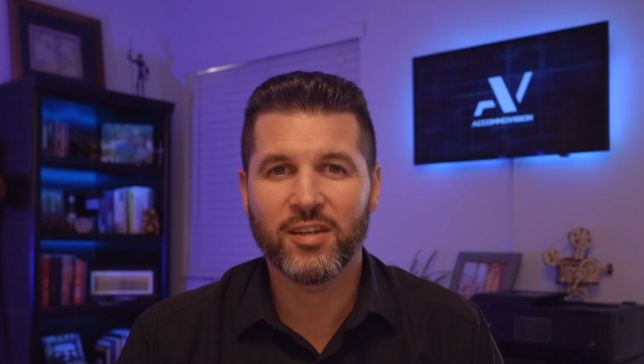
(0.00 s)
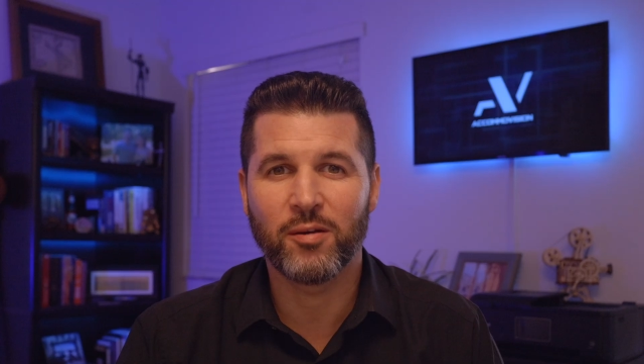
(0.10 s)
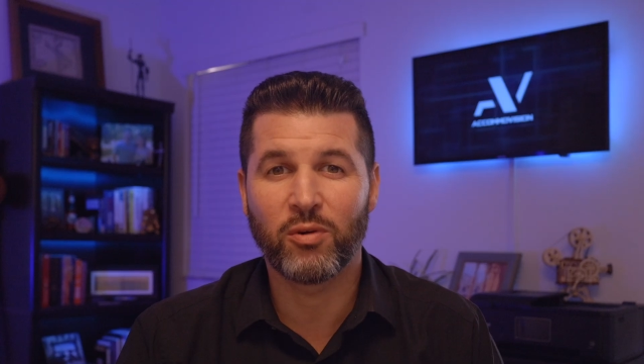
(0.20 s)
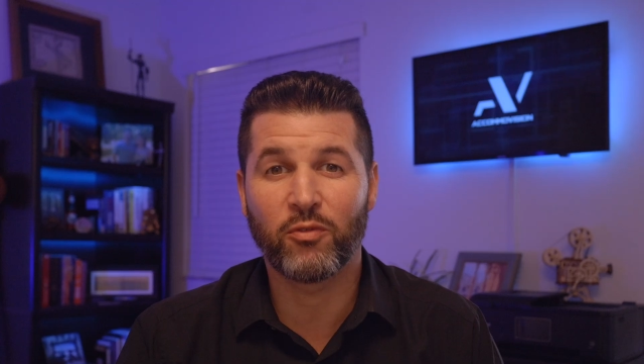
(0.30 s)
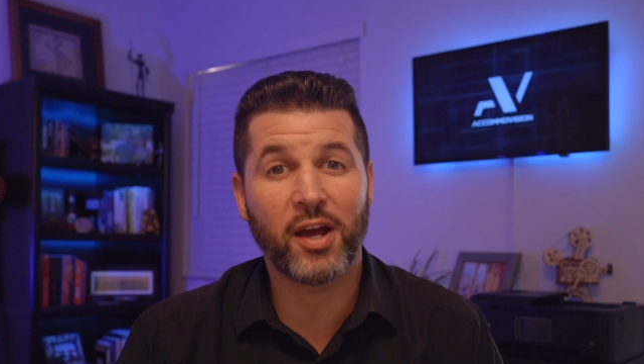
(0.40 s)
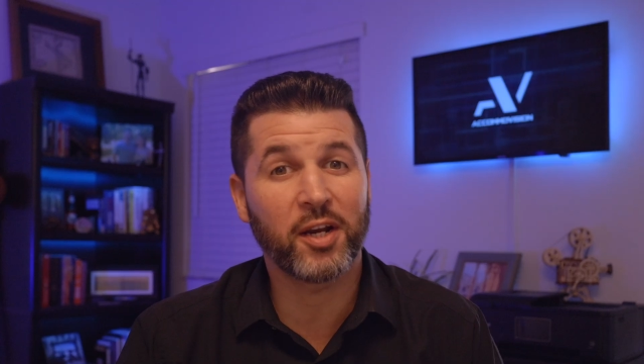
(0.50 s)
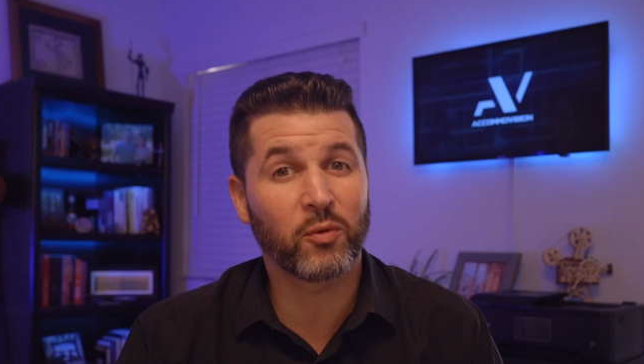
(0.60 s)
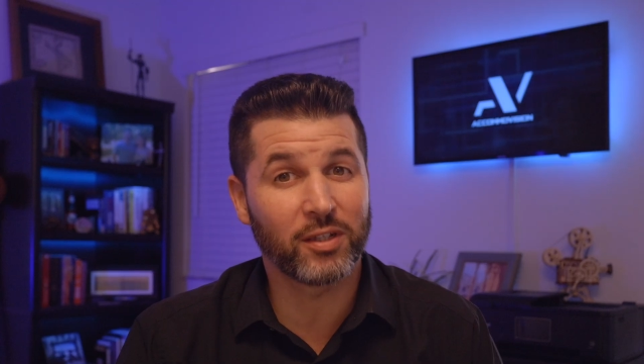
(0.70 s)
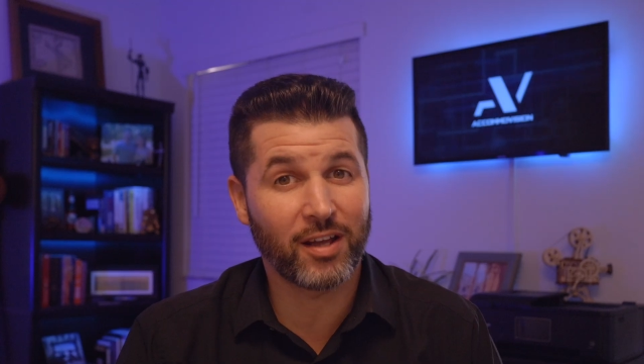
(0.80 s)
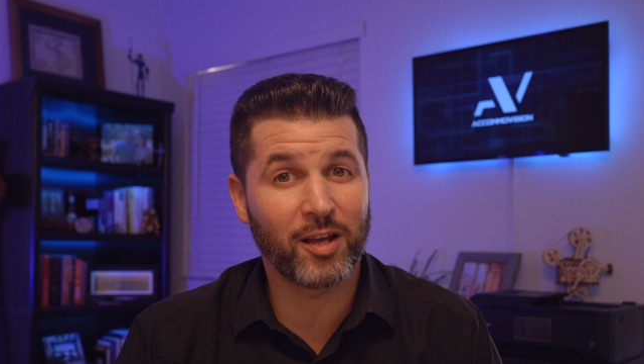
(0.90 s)
providing
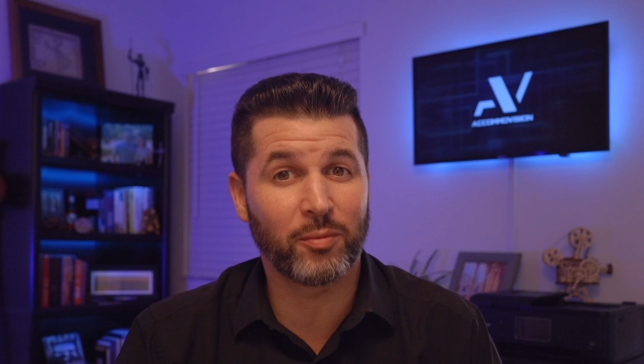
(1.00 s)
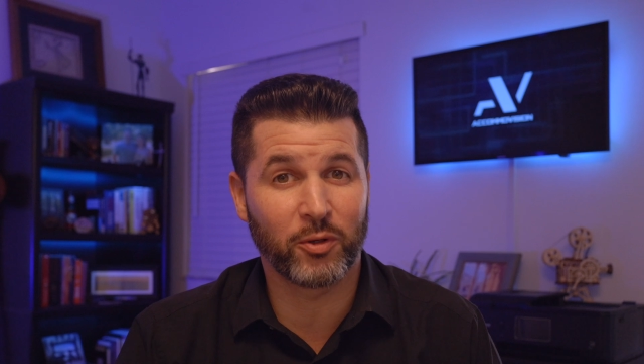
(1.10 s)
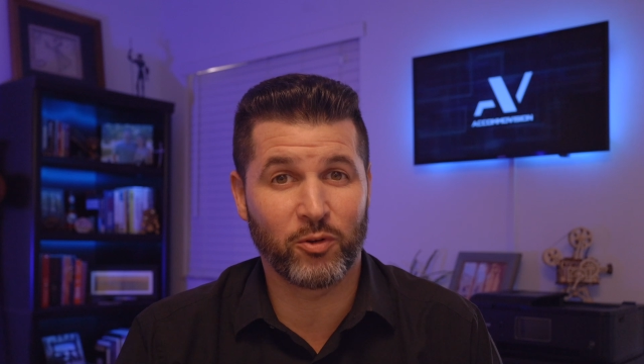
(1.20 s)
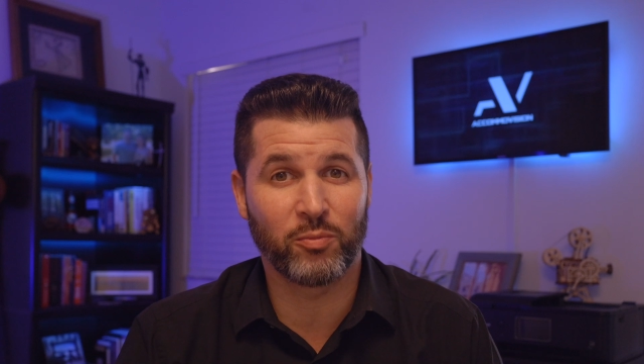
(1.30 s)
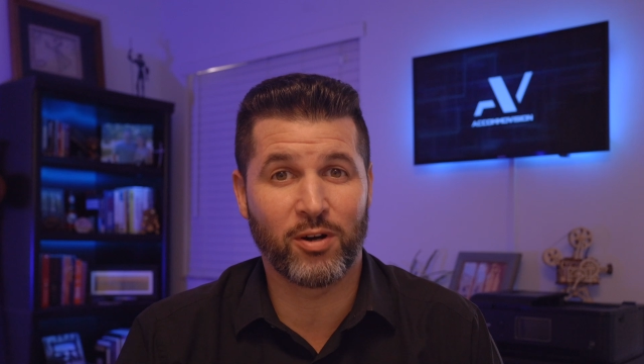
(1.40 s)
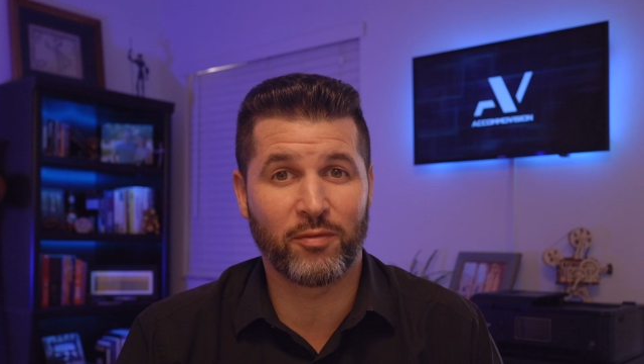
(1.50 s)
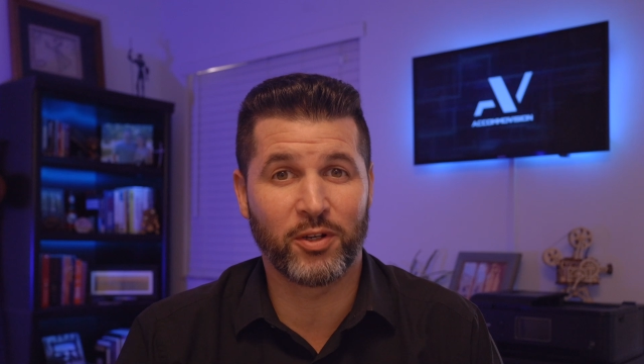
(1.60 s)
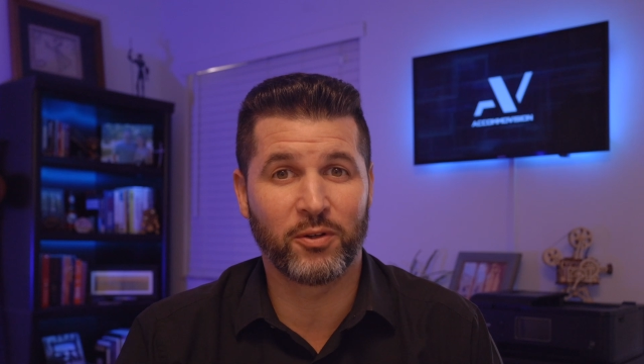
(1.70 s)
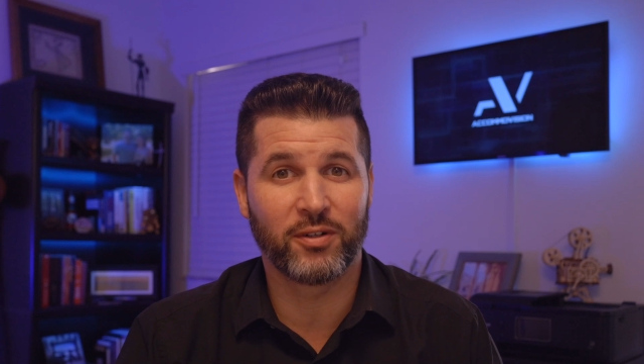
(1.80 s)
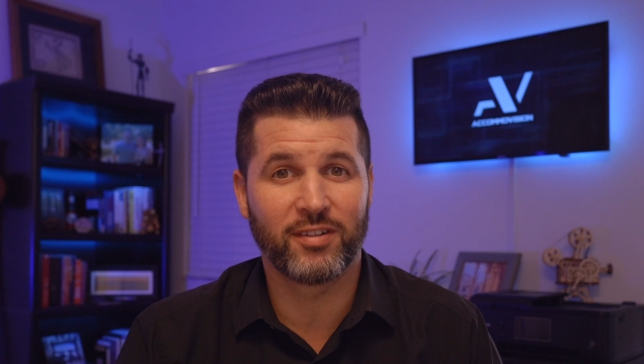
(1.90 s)
reliable group
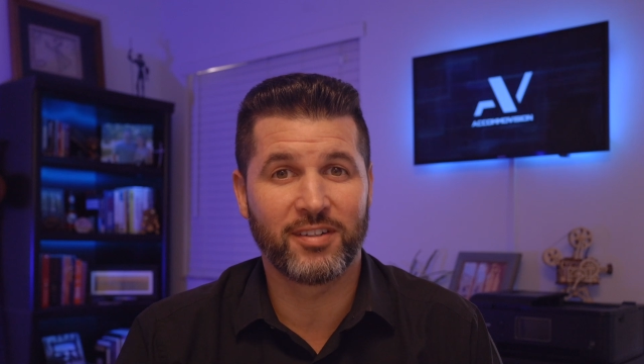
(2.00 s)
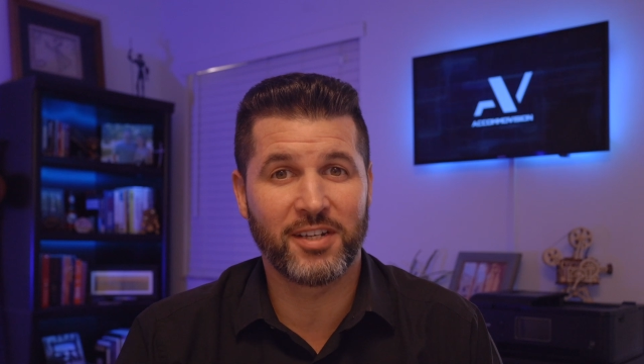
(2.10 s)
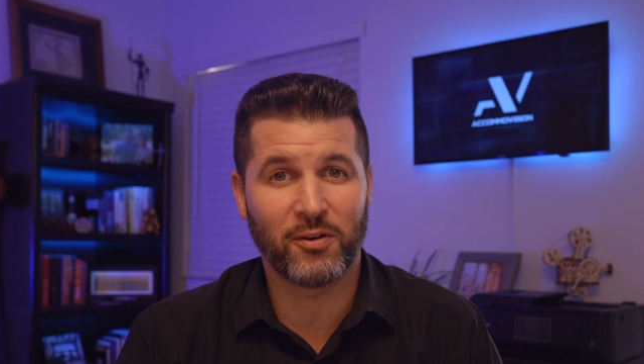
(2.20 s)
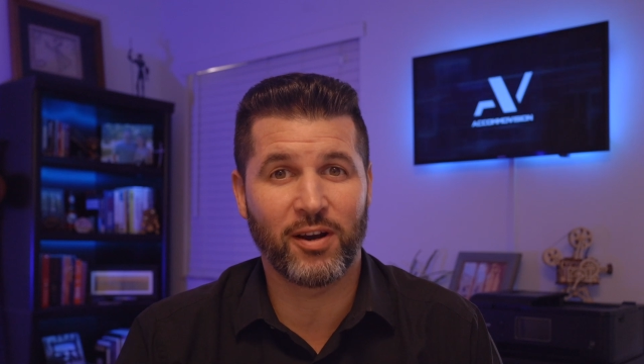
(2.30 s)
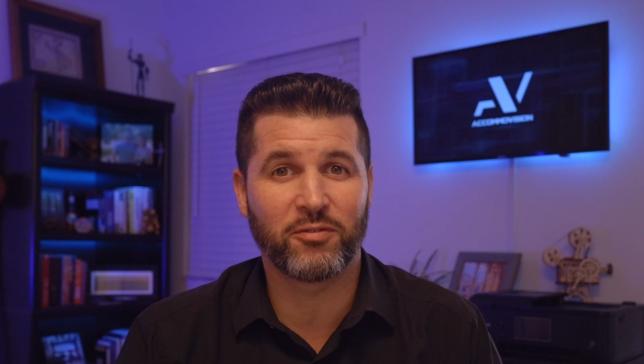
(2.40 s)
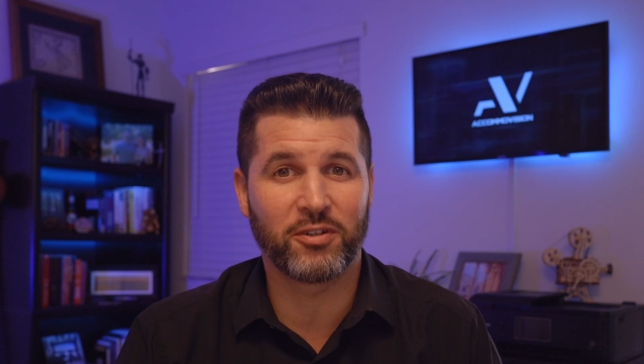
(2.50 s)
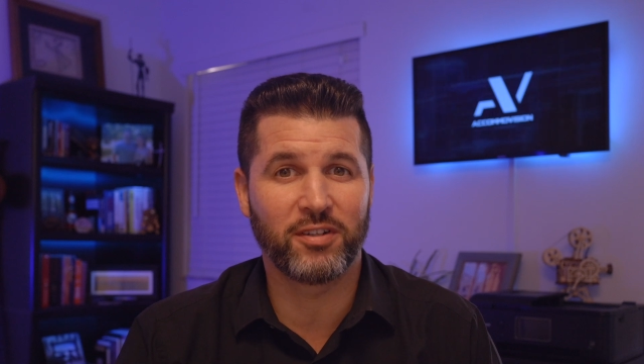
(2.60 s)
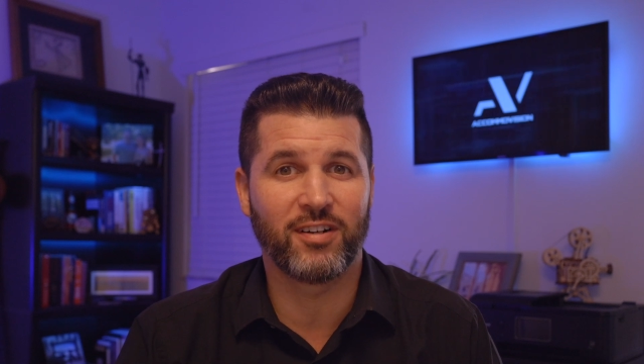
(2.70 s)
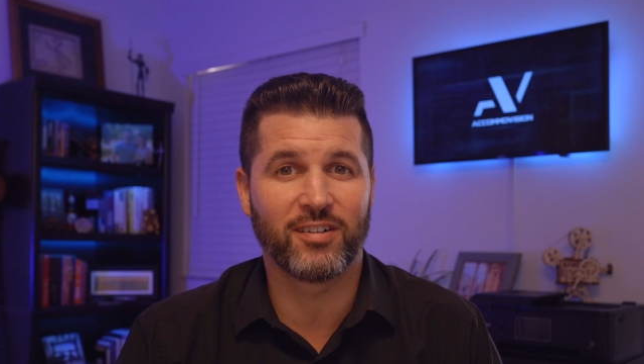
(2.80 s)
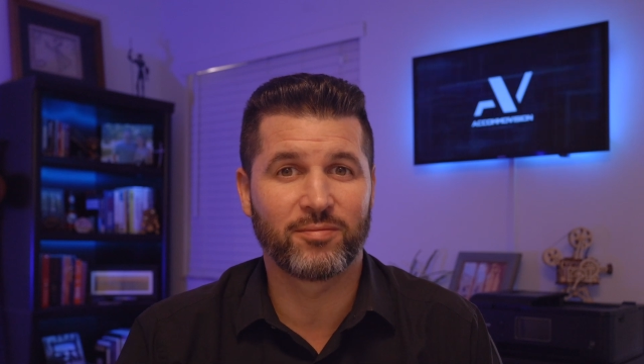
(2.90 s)
revenue year after
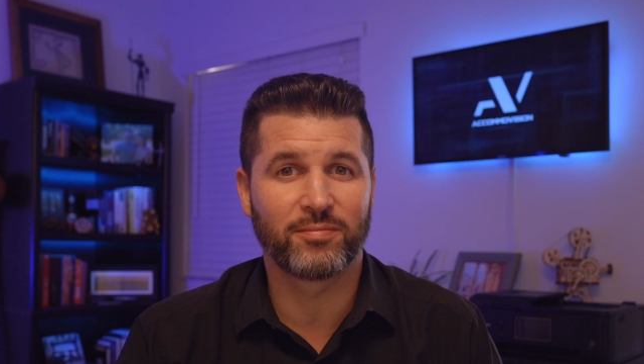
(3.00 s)
year.